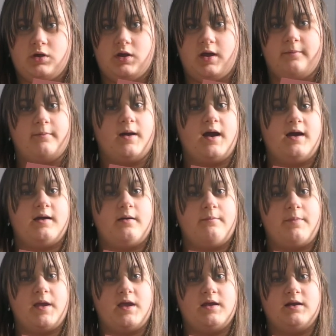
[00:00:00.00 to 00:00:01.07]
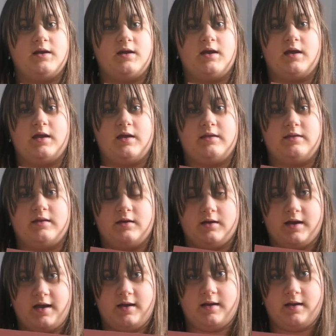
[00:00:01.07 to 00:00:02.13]
It might have been in the
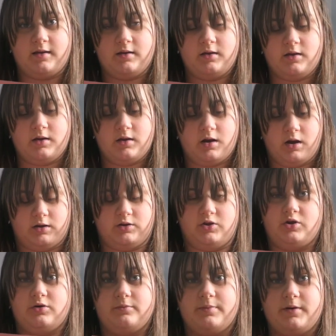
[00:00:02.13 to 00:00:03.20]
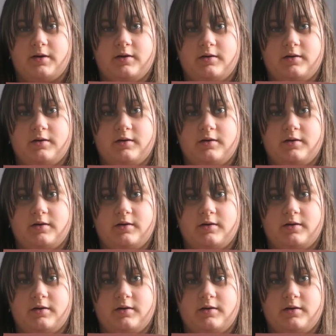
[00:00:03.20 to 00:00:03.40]
October